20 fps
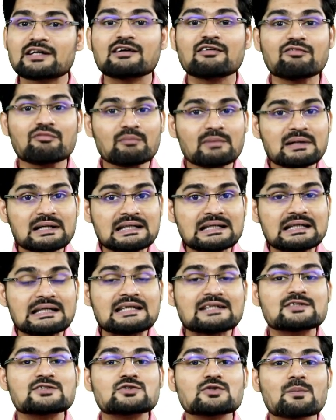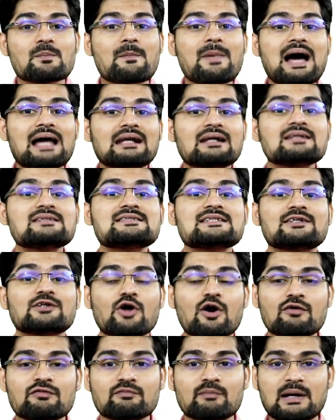government needs to balance it
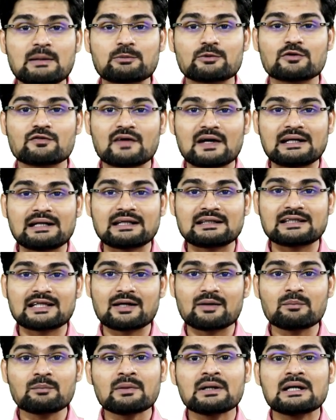off by providing them